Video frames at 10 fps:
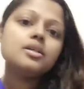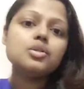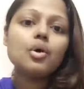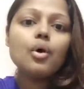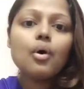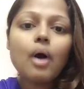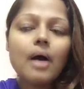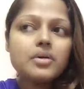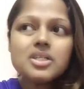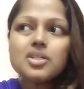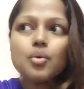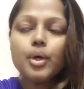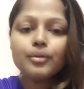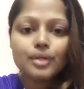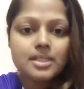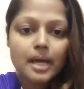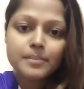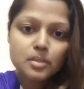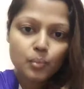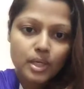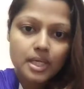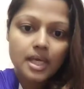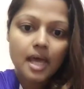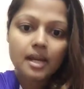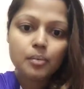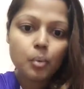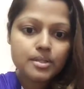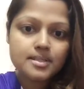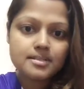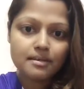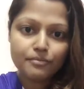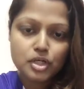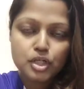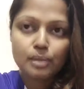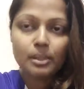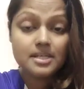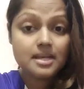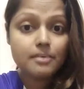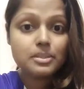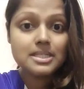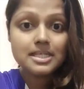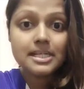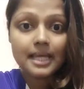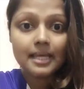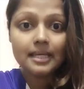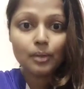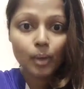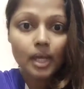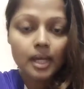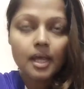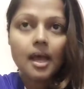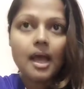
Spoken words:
So I was just going three times a week, and it wasn't sufficient because I was still gaining weight.